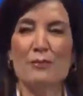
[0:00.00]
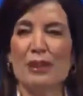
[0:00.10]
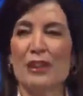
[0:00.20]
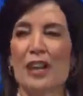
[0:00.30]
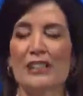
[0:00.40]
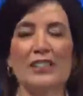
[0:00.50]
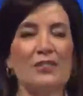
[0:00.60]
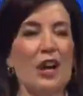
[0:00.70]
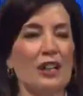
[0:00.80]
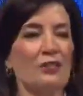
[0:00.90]
And because
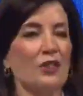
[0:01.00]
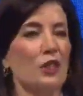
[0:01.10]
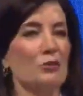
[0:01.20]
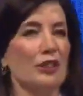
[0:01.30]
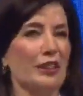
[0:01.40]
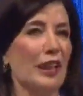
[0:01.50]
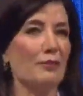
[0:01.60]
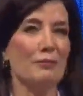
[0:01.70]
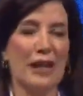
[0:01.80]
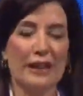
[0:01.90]
of all of you, we'll
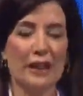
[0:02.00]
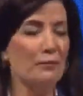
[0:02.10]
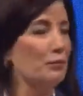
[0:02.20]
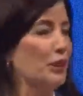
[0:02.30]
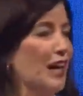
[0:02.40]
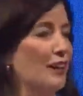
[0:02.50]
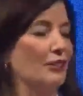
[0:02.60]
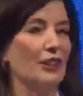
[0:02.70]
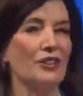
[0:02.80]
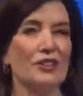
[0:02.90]
keep making
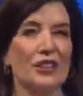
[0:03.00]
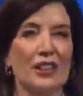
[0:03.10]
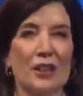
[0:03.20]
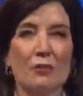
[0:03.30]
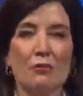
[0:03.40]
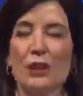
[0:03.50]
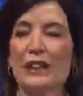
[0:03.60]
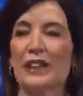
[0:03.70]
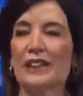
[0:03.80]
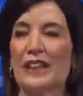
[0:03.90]
progress,
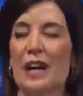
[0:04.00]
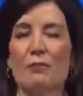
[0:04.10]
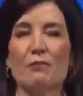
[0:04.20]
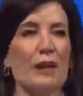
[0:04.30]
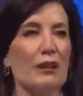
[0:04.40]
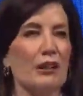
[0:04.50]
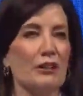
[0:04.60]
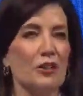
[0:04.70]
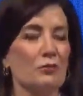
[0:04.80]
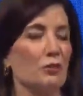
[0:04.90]
breaking down
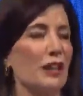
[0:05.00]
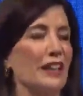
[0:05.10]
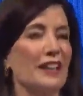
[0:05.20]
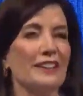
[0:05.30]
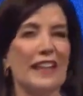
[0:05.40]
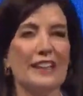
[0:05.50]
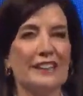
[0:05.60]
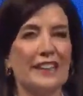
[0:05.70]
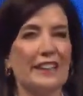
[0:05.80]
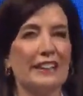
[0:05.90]
barriers, breaking
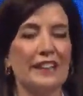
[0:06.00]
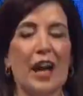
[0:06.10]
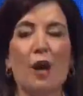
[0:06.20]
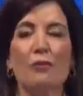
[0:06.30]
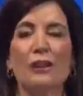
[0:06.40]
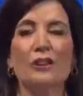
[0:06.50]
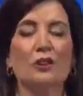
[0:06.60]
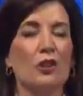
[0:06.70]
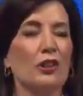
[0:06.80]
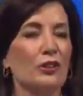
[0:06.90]
glass ceilings, helping
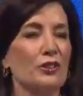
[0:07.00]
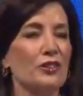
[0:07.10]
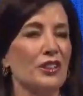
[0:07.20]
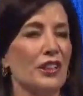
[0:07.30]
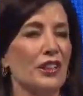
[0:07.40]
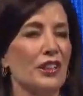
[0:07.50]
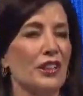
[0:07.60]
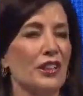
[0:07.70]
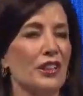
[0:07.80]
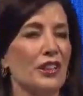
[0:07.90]
New Yorkers
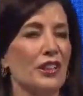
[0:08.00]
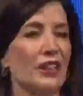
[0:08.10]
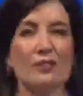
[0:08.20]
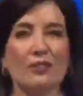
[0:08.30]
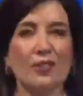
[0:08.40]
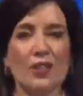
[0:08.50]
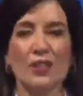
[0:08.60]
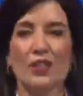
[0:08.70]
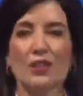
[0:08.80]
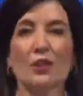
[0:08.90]
achieve
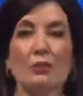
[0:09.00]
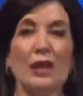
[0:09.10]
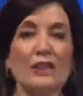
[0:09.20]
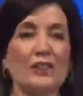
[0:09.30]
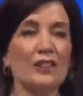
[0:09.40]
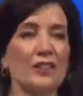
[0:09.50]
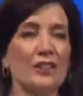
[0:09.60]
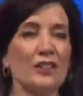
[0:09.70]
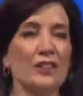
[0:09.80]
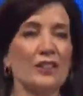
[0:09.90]
the
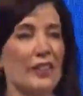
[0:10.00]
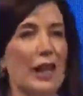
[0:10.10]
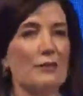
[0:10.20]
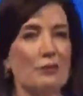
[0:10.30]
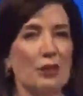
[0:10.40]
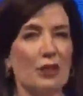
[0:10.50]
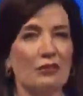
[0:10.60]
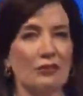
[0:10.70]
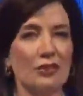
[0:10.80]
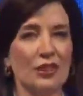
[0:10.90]
greatness that it is capable
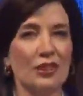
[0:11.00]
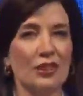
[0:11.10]
of.